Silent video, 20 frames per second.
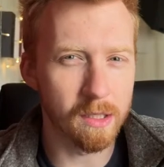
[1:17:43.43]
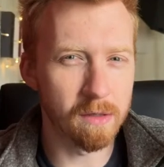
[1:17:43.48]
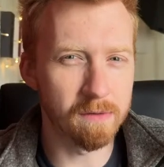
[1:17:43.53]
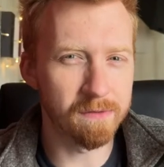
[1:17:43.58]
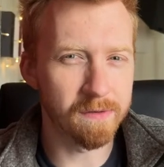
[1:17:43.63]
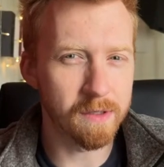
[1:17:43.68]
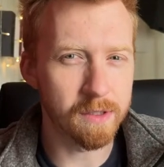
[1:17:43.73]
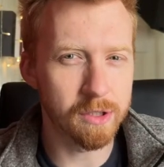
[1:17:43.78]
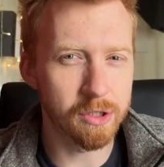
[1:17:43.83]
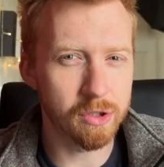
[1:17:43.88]

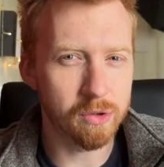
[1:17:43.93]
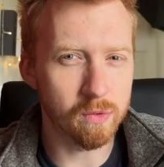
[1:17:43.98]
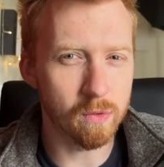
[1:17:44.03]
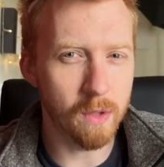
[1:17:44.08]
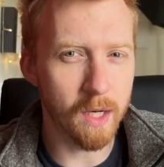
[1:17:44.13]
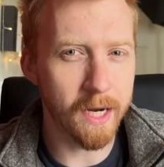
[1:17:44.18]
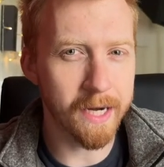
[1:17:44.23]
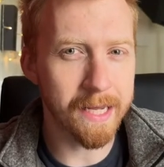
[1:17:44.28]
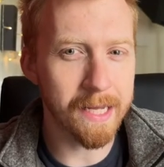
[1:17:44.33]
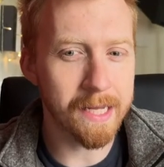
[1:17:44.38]
over
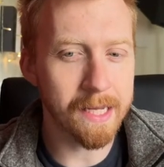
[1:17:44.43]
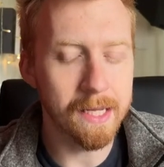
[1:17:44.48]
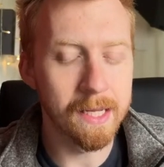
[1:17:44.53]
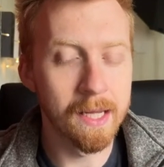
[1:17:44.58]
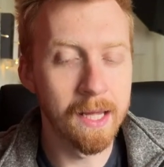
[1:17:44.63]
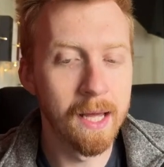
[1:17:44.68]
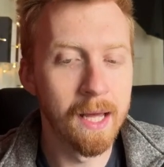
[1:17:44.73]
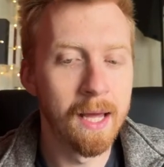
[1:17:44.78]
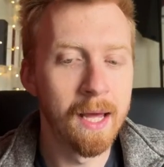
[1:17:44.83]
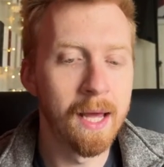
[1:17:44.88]
20.
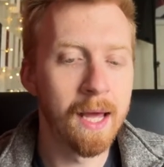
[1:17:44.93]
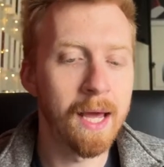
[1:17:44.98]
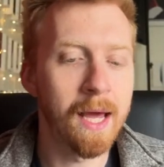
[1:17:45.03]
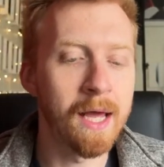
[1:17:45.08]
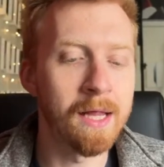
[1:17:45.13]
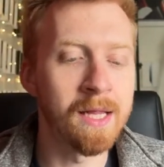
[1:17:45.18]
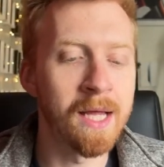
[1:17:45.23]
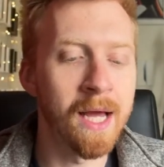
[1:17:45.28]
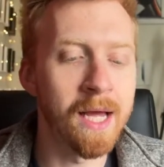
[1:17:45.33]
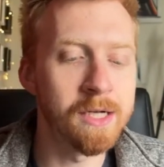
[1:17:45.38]

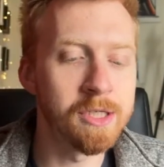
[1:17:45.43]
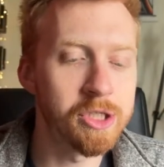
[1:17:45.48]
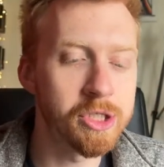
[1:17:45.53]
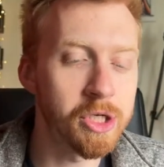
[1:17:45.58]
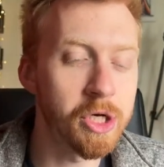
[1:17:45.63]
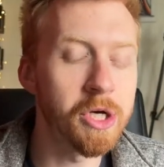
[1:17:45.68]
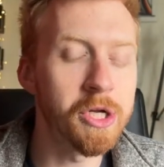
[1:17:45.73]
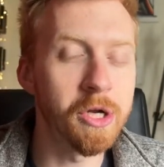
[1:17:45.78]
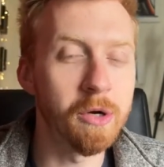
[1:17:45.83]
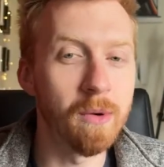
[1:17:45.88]
And then,
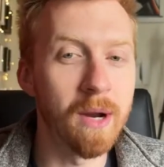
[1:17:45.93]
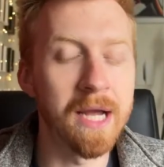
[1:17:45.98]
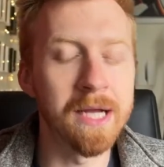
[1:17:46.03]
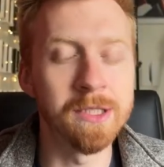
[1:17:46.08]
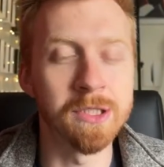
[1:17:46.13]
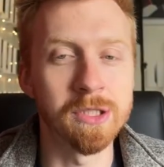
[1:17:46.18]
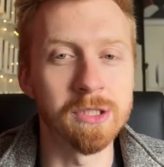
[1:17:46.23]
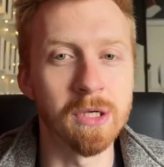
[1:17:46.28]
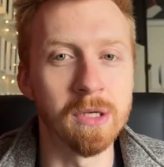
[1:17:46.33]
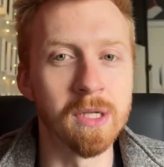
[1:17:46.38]
sure, your range
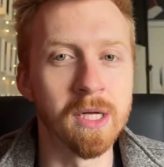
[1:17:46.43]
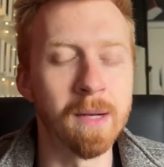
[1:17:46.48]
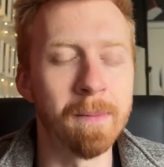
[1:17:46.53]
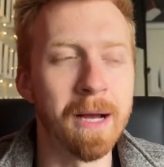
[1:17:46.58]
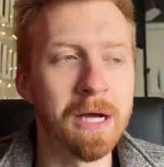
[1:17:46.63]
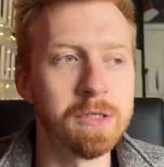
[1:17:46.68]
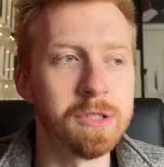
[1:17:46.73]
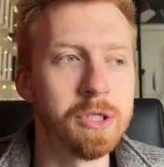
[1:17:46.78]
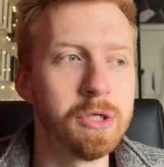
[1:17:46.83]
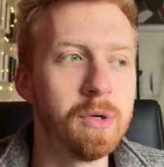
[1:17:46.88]
is only
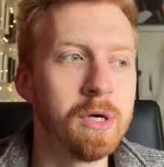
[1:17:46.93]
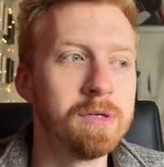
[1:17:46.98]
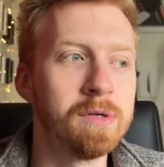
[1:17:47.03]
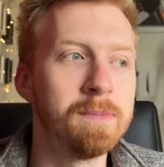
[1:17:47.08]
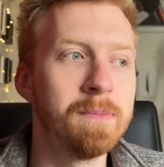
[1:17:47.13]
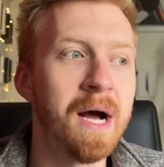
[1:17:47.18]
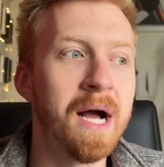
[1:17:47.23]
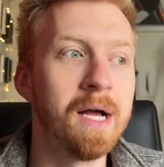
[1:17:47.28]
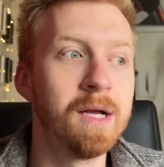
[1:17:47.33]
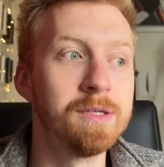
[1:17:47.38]
about 200
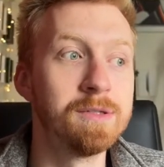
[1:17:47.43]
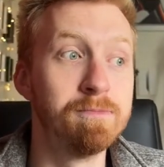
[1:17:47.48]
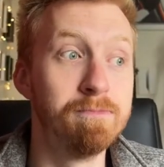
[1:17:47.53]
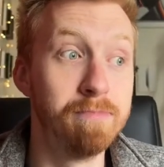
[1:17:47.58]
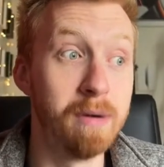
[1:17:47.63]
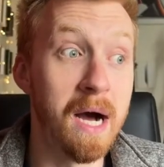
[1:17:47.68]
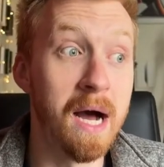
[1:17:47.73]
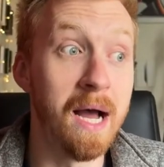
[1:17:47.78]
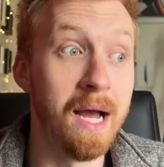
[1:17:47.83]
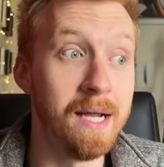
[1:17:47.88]
miles,
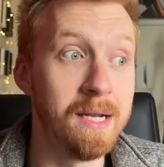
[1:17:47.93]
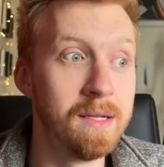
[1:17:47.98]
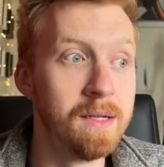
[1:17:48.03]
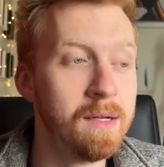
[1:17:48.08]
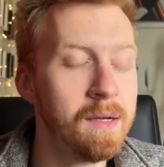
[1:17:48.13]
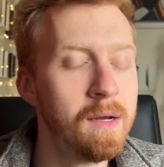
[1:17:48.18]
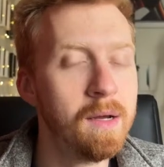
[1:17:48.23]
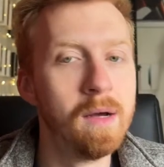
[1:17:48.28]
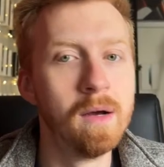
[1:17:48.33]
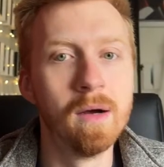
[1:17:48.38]
but,
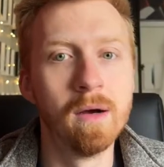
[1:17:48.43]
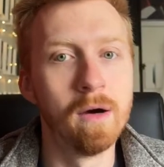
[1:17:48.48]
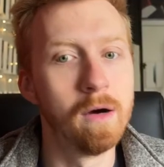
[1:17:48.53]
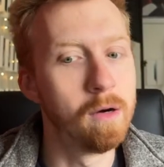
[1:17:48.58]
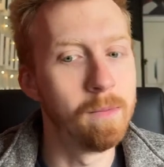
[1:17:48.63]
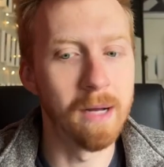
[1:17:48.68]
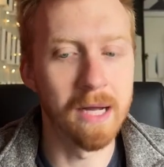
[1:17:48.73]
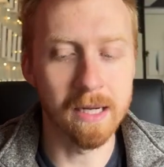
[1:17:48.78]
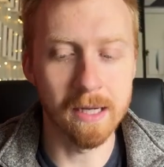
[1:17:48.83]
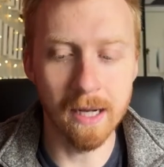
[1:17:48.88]
oh
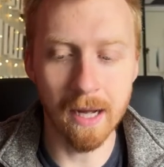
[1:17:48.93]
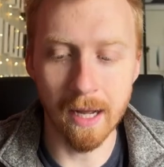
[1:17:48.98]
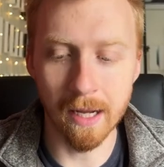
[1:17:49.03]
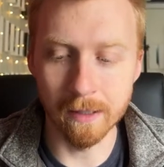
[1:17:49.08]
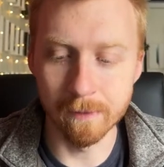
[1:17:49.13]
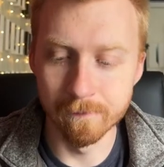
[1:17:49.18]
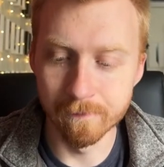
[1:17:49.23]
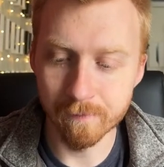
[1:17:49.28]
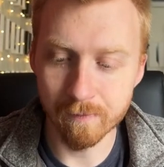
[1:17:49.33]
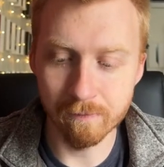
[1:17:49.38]
my God,
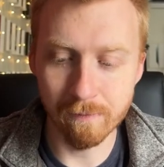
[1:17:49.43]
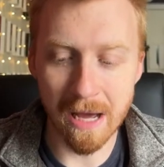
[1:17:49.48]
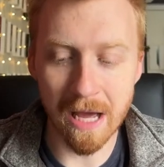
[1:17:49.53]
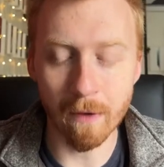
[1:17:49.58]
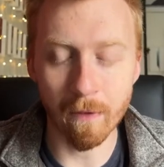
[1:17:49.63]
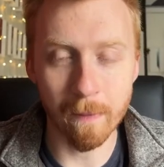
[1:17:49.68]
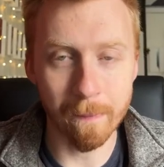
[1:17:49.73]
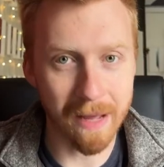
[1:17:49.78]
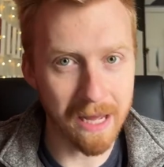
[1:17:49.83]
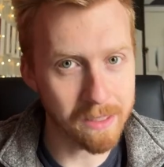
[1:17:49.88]

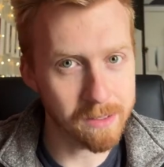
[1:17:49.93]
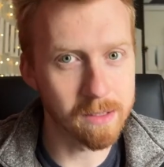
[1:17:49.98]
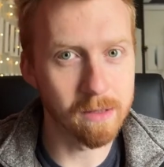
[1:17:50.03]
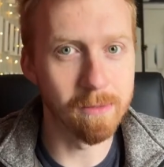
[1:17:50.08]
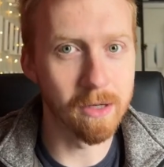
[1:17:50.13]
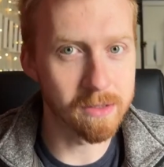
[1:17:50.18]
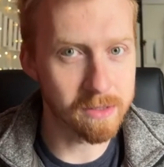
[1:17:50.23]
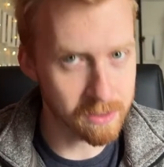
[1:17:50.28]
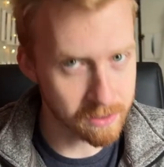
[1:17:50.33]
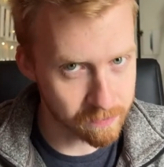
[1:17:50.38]
battery pack's the
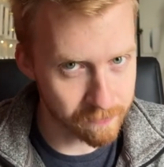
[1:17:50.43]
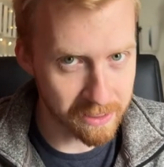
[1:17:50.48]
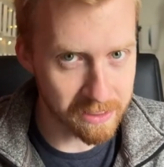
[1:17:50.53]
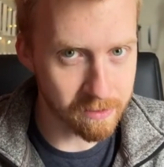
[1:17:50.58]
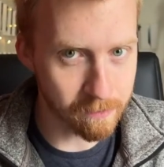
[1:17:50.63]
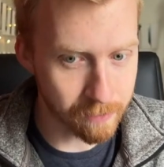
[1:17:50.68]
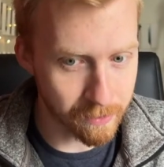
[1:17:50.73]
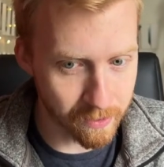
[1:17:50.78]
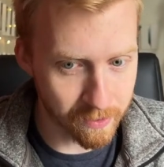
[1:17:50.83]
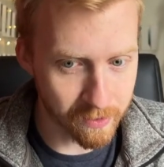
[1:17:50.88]
most
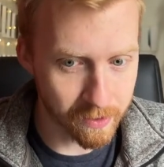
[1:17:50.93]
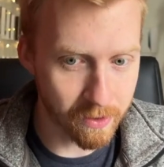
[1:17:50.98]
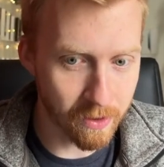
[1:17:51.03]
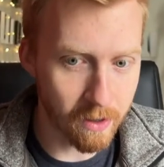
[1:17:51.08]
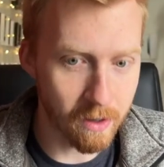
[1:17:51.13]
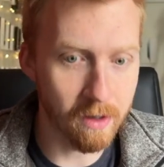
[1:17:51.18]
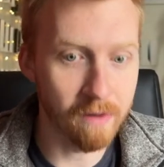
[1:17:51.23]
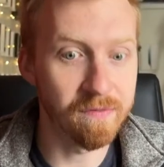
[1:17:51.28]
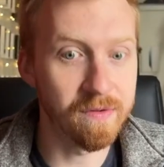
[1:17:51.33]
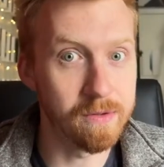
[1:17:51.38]
expensive part of the
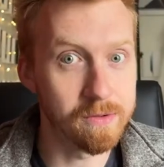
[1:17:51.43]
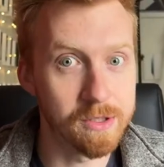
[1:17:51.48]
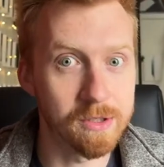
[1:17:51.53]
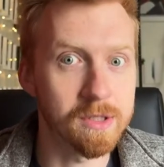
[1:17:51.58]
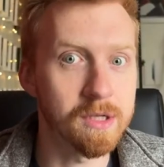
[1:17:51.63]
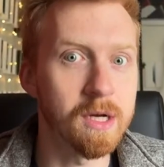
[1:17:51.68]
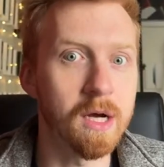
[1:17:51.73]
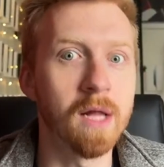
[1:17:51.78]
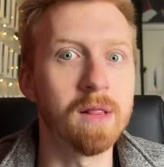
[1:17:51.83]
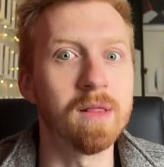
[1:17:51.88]
car. If you
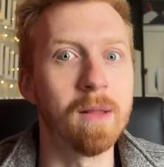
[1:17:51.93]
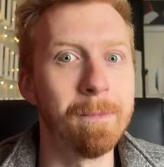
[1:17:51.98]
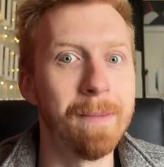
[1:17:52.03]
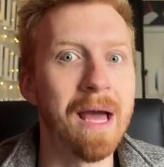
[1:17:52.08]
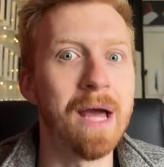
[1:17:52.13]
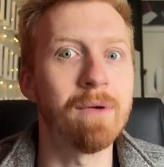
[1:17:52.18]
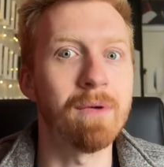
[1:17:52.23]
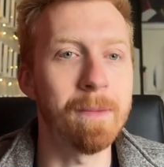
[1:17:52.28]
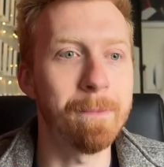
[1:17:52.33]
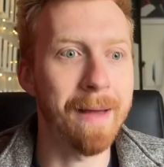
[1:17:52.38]
just cut the
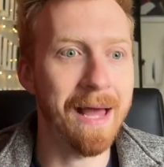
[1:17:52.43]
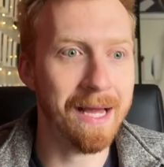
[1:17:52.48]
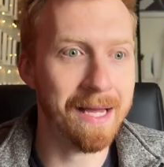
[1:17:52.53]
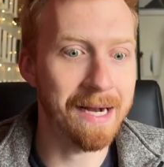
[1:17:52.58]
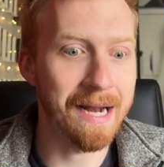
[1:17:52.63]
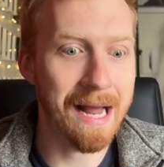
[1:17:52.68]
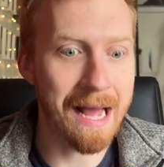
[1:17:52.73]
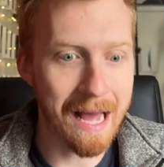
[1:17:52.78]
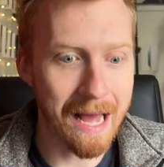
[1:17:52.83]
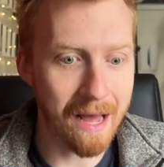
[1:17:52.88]
battery pack
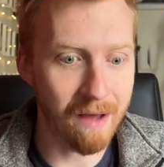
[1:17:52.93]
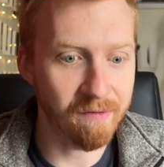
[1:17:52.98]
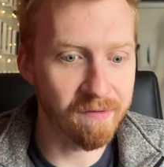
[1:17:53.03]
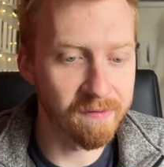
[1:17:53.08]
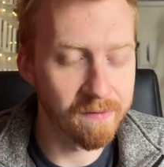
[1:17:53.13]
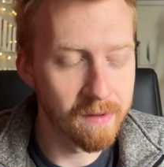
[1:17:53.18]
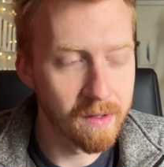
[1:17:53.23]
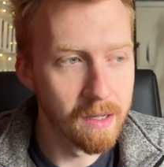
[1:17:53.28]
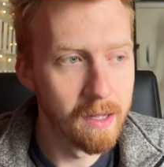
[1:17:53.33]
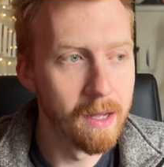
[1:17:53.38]
in
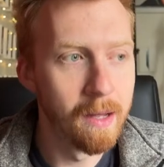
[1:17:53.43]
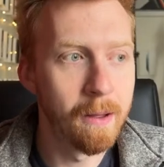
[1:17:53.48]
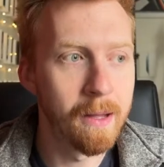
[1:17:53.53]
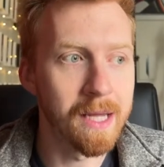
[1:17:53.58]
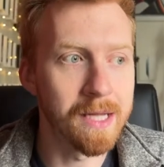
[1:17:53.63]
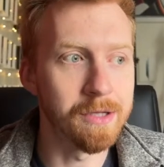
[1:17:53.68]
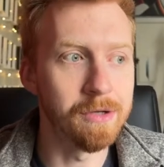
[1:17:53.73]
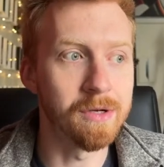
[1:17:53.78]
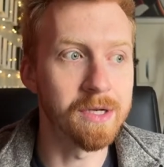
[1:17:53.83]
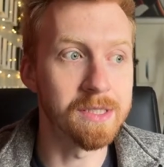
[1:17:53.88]
half
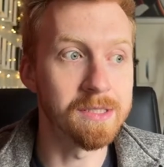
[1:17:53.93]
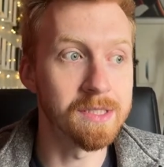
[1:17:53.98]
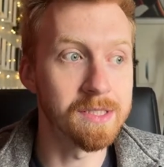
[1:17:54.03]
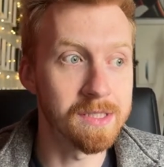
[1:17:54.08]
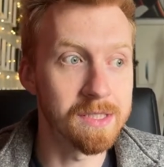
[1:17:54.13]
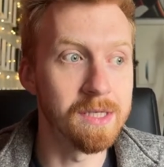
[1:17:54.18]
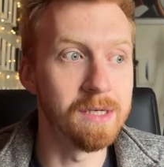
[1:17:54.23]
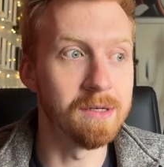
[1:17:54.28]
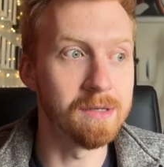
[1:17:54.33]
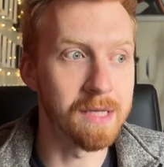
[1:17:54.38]
and you can
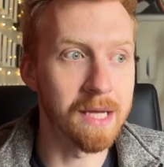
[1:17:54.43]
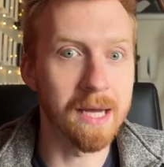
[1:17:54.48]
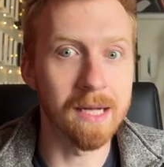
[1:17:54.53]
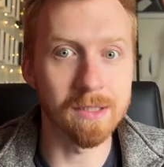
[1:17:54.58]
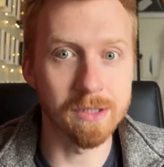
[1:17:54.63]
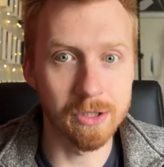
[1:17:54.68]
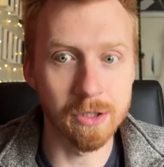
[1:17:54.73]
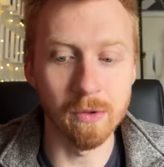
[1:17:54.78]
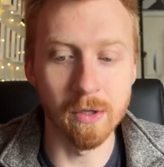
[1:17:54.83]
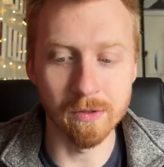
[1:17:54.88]
still get
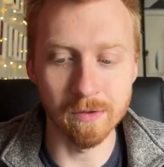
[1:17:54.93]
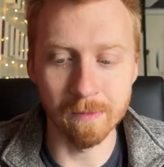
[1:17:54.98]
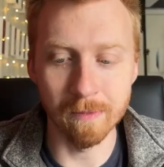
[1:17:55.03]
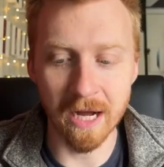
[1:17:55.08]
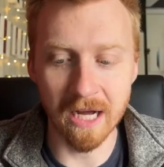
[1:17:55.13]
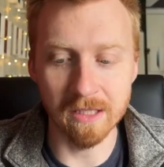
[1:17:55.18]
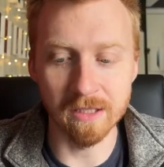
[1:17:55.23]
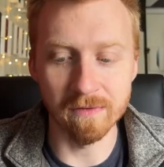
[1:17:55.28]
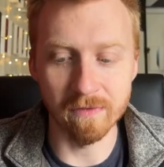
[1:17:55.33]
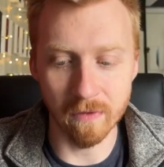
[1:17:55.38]
200
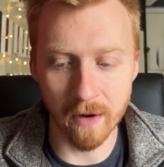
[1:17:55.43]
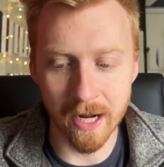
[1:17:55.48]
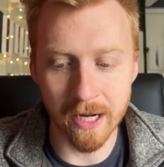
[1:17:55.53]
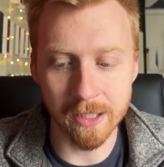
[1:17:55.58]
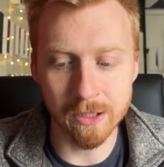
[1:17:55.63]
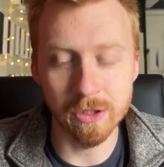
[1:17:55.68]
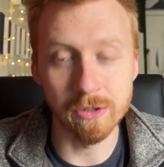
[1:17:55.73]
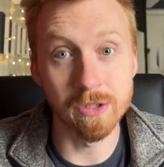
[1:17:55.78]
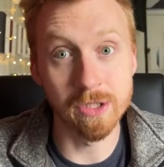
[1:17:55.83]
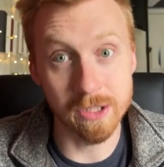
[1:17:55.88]
miles of
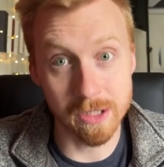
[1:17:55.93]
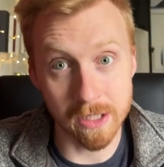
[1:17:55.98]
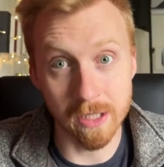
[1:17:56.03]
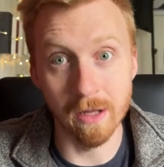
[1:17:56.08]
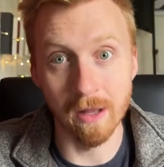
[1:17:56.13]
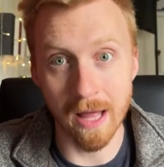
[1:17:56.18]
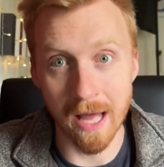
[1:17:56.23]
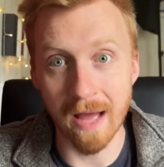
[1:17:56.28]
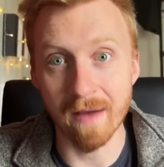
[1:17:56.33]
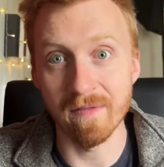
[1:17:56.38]
range, you
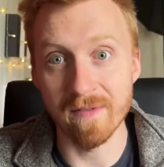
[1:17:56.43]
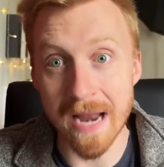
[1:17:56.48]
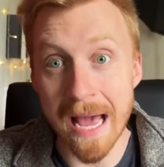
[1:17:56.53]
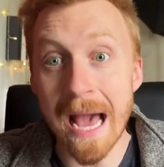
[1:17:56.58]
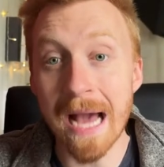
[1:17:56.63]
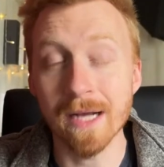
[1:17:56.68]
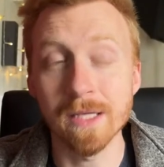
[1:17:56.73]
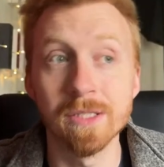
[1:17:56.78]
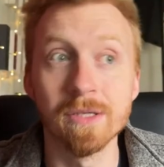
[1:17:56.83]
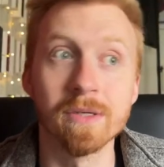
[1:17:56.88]
still have
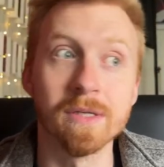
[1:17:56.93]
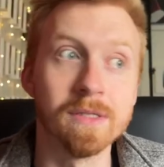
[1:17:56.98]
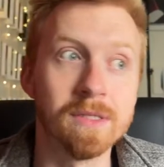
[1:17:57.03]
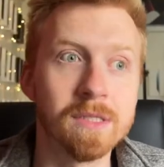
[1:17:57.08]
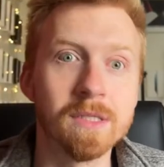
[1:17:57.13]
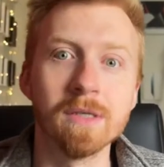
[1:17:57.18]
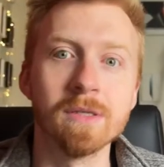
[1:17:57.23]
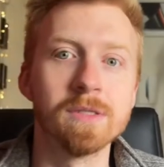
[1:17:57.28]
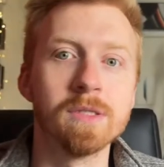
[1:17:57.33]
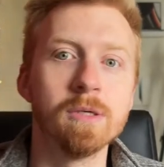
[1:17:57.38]
NACS, you can
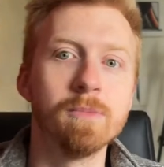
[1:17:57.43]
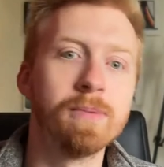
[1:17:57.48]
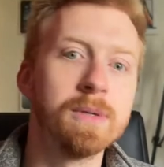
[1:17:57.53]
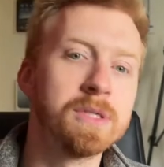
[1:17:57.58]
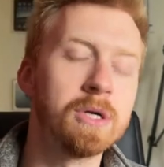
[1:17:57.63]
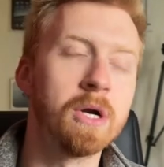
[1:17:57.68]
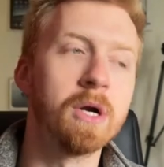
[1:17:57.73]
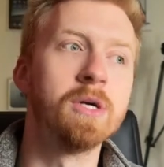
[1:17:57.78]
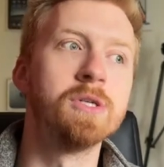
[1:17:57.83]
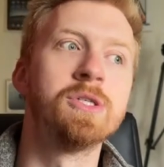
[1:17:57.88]
still
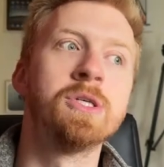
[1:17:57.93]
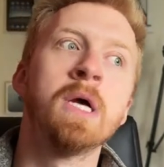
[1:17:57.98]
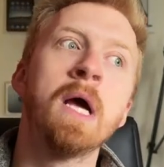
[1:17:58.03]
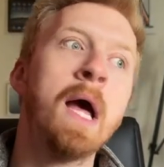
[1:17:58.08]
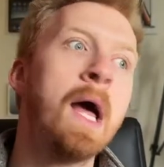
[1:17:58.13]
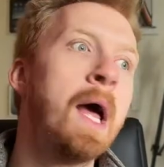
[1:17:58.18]
supercharge.